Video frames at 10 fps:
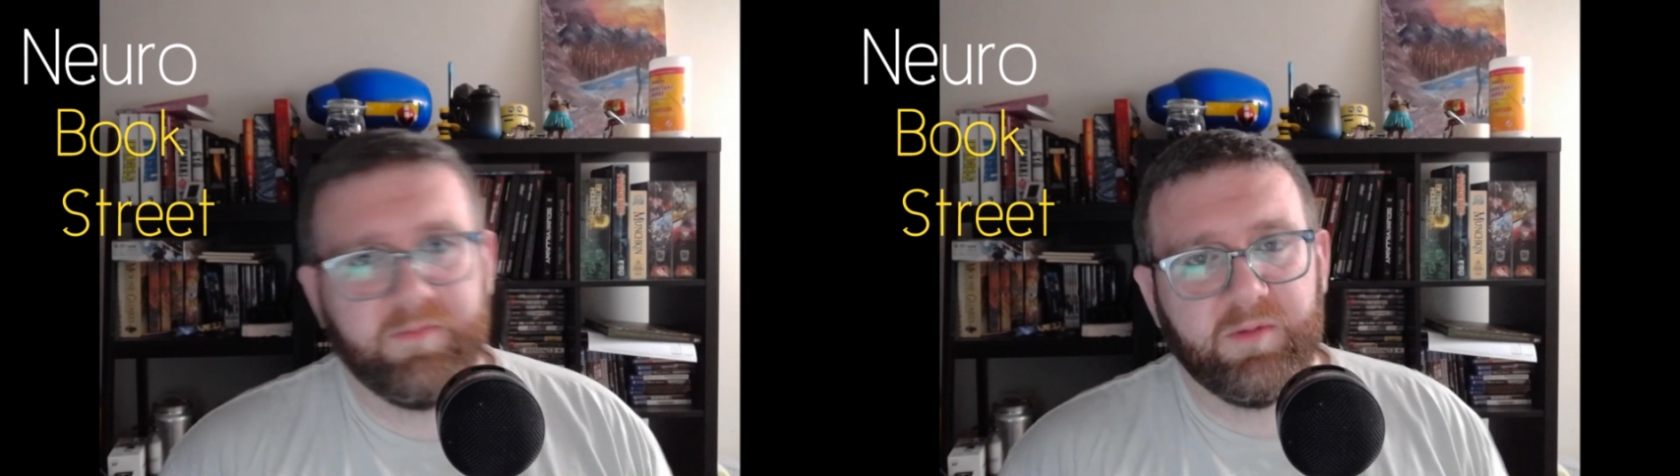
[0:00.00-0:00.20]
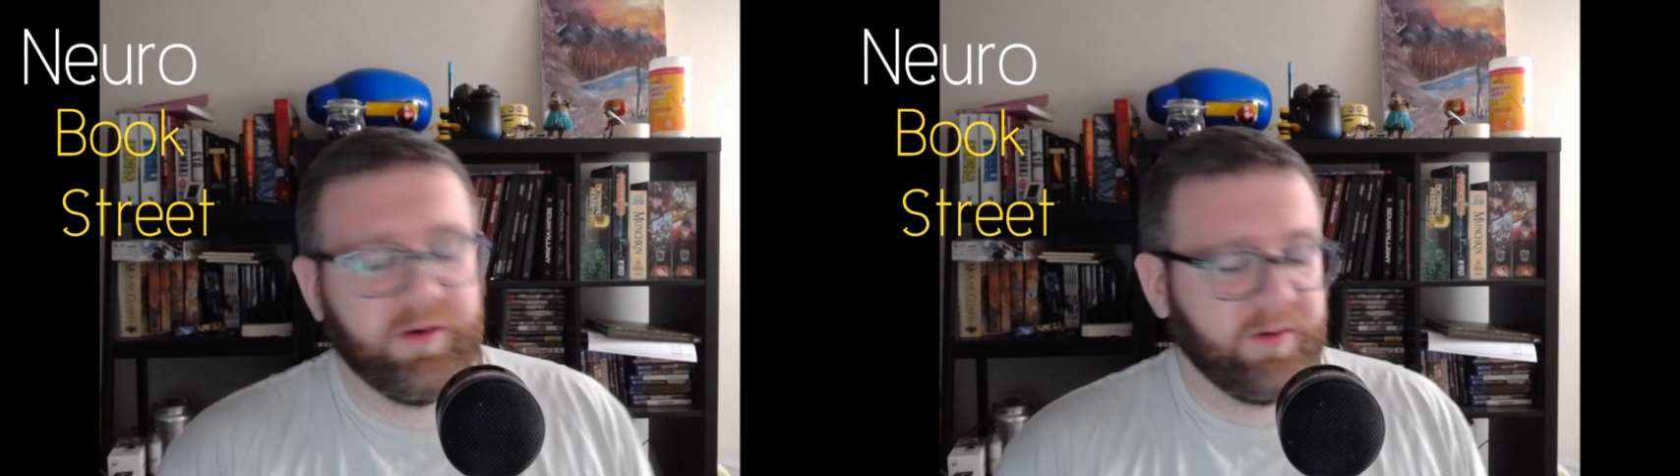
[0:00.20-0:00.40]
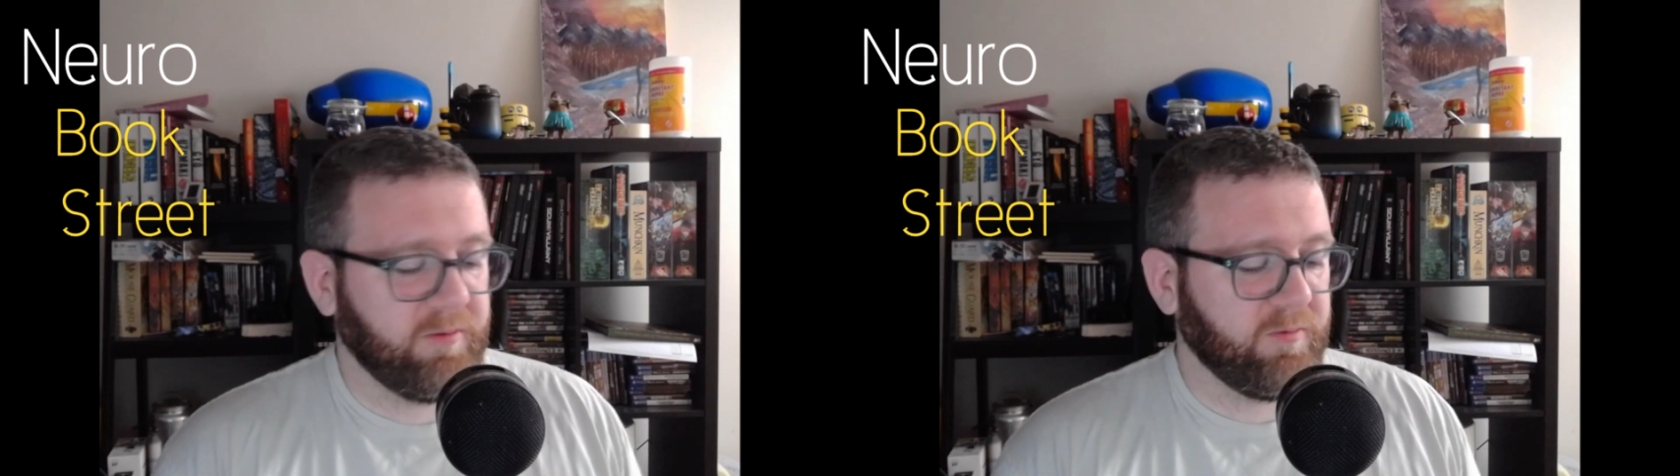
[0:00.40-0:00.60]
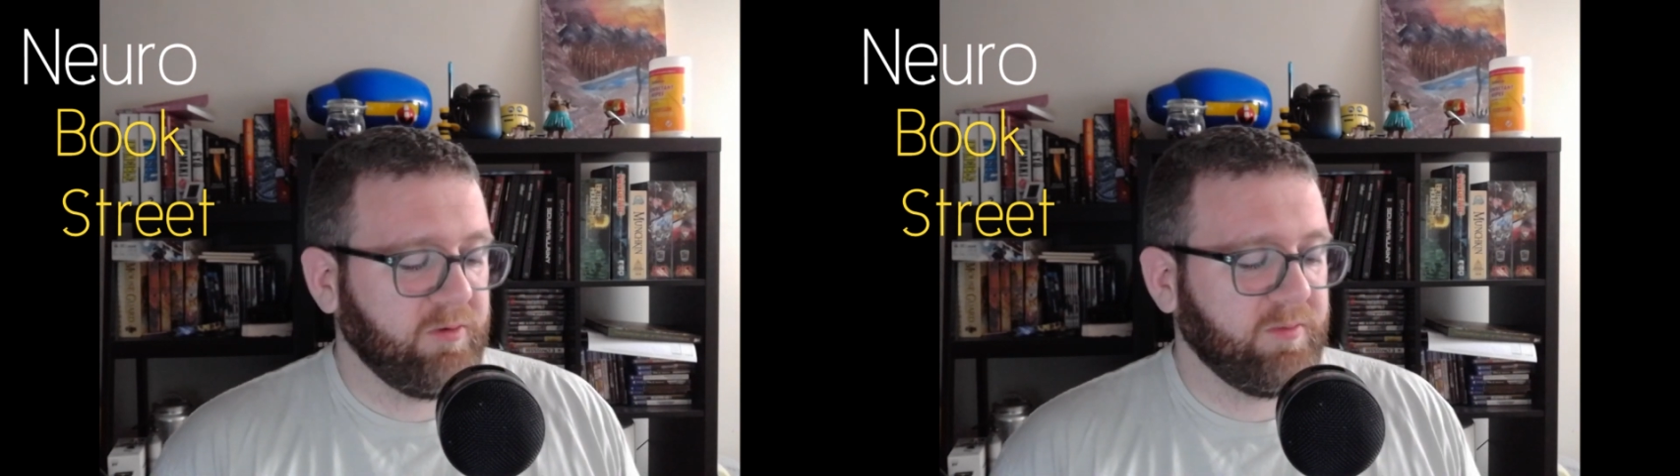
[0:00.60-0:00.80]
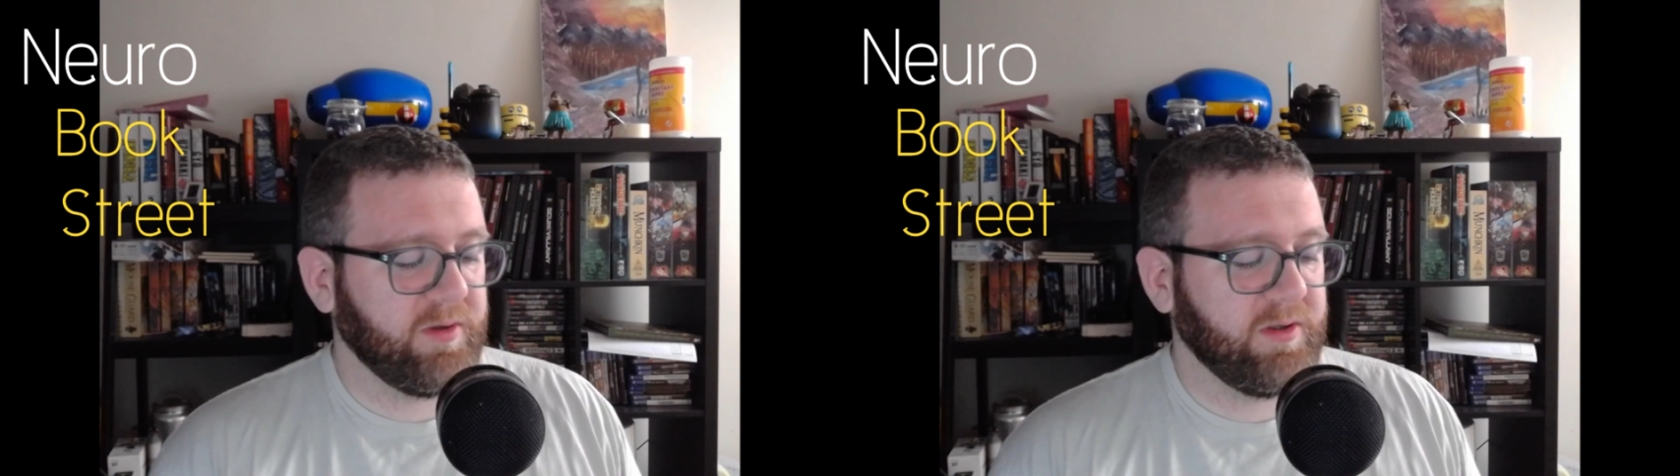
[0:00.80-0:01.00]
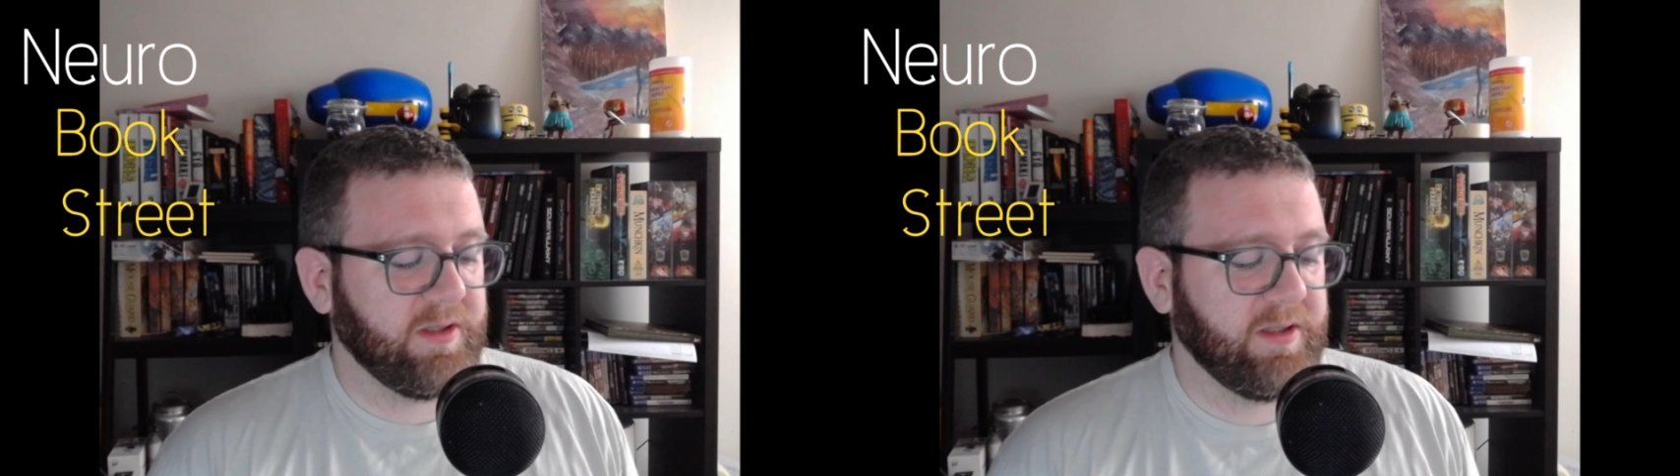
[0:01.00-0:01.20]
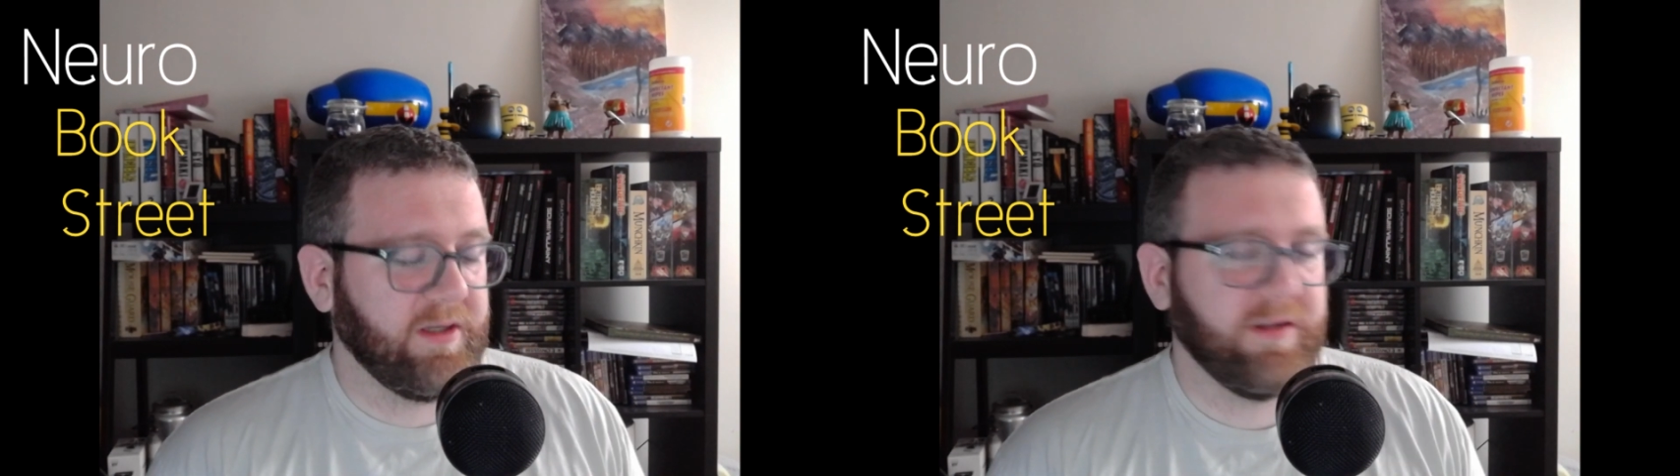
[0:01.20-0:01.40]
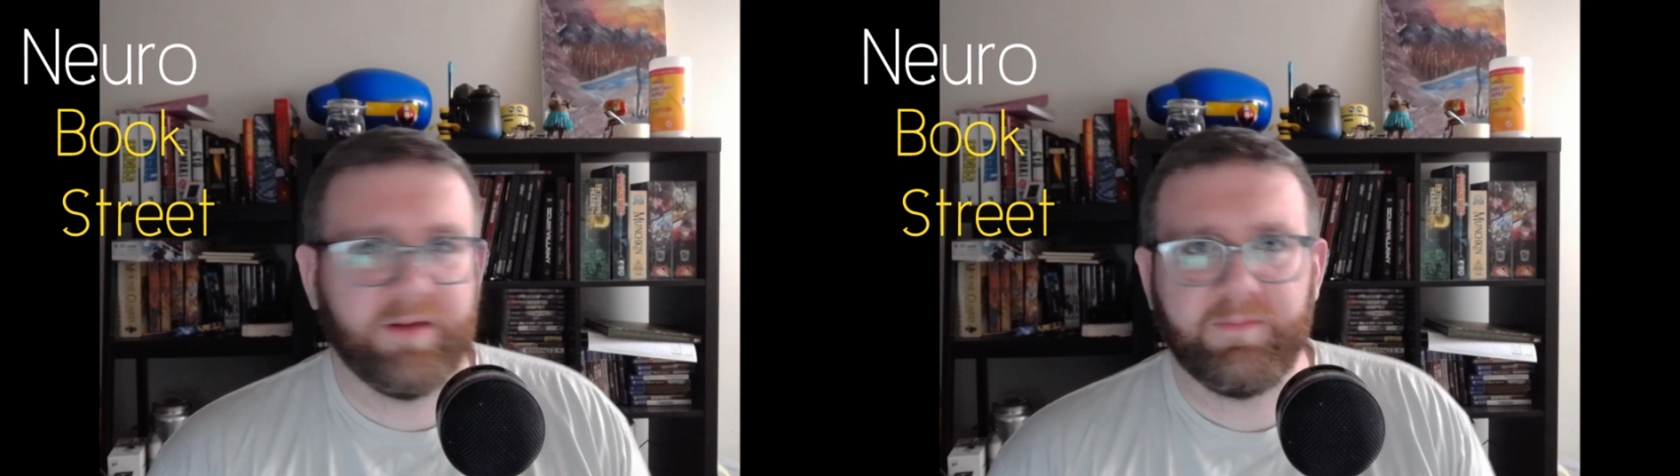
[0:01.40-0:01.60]
knowing the rumors and
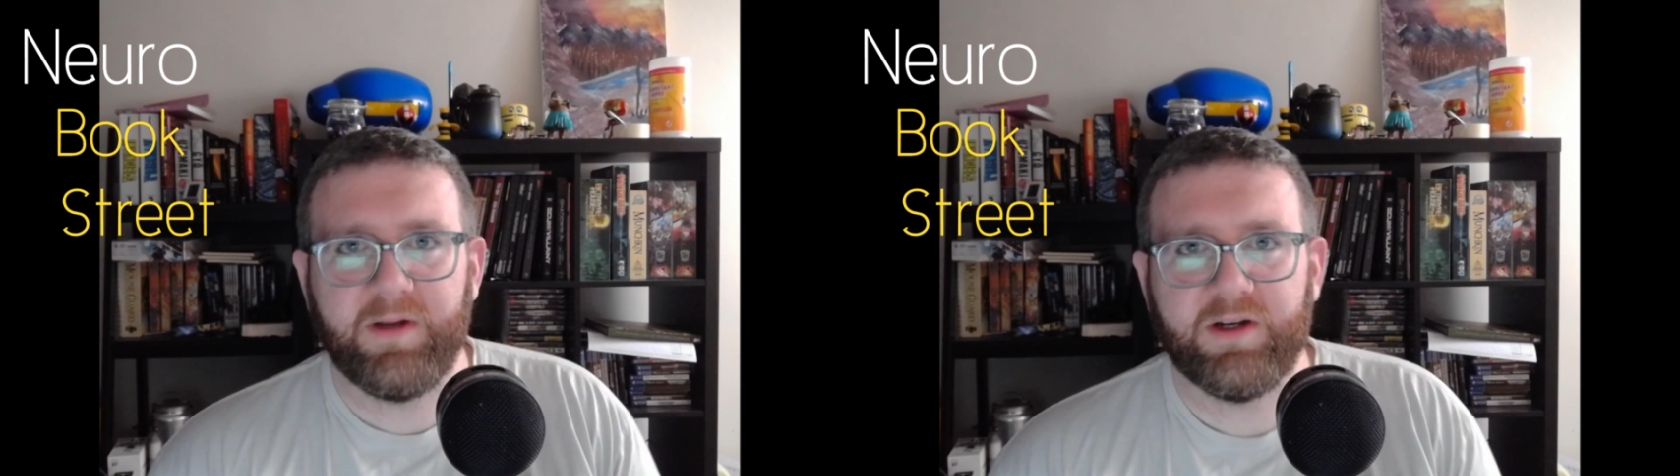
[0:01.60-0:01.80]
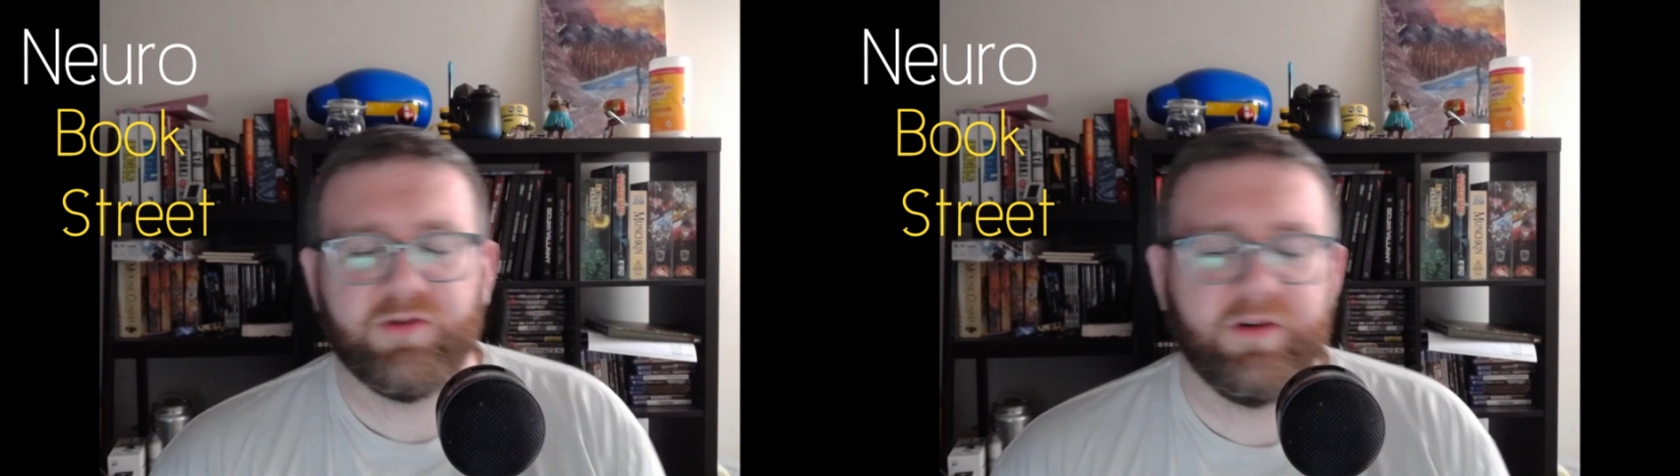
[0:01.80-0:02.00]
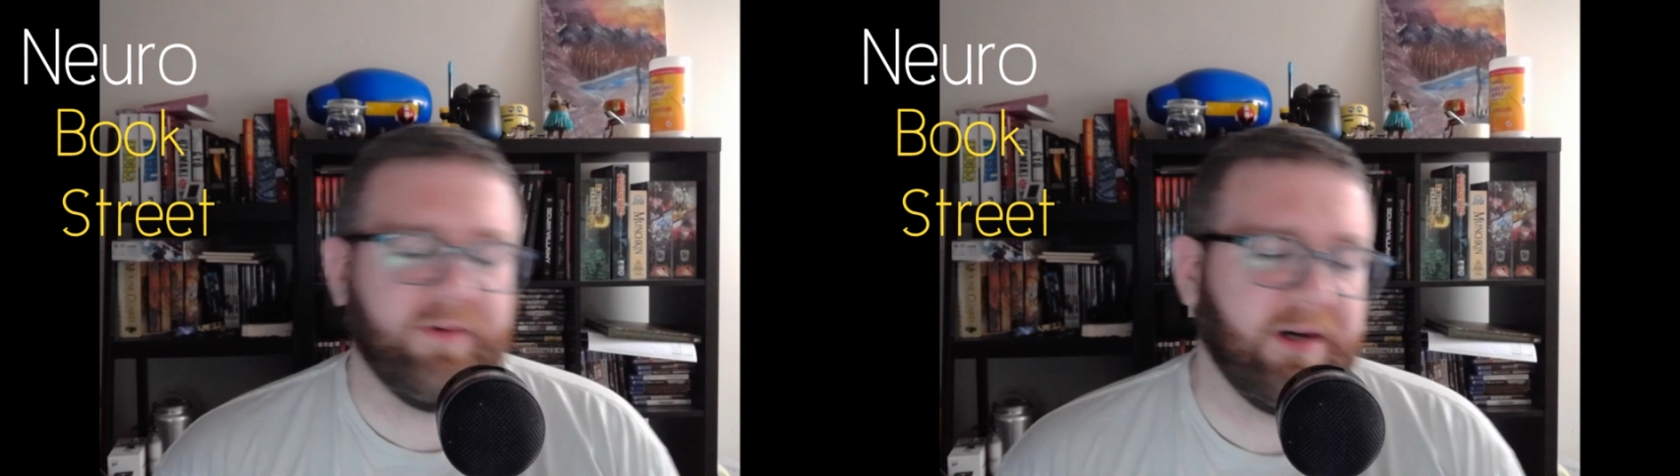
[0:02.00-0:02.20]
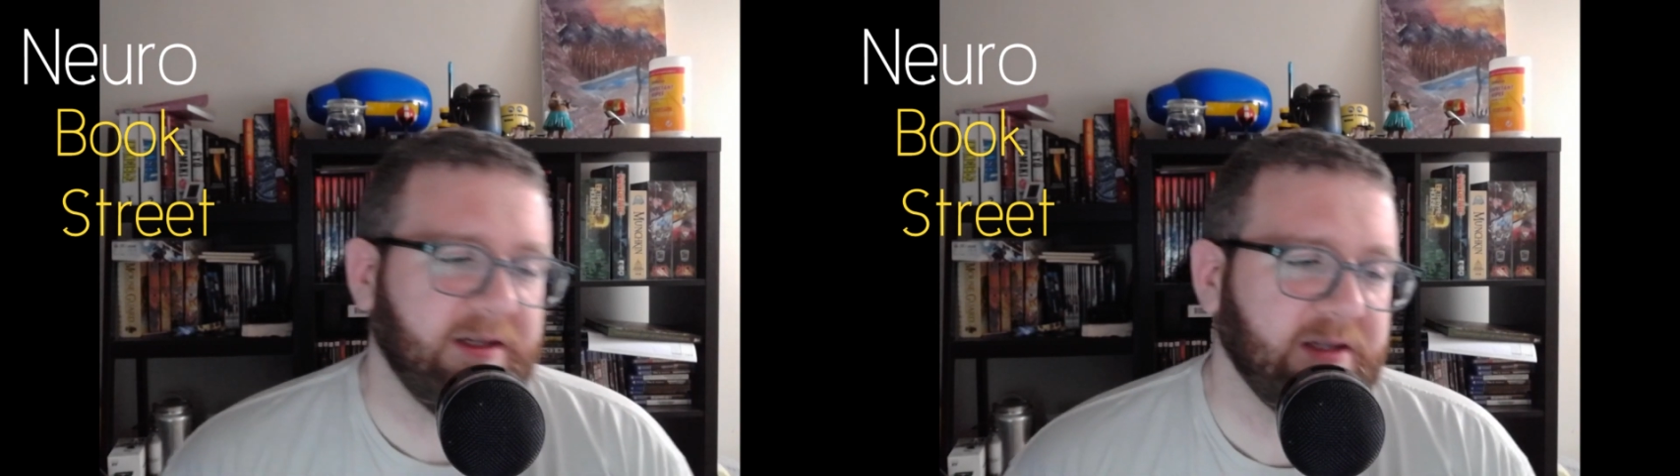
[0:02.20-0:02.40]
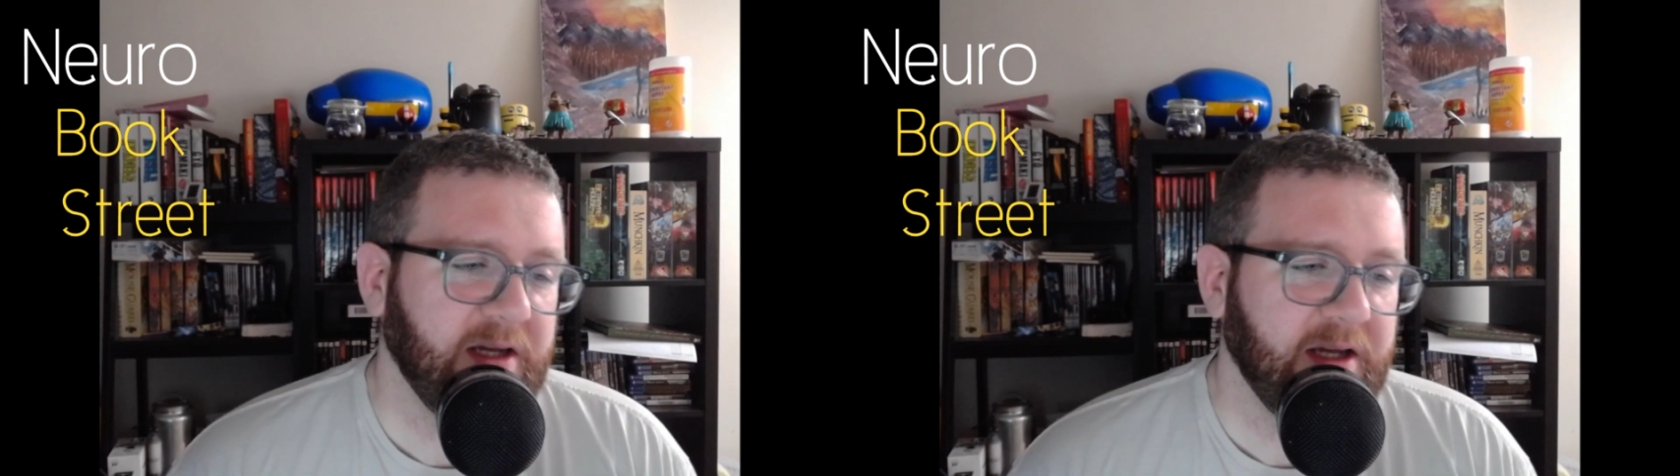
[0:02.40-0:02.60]
like being streetwise,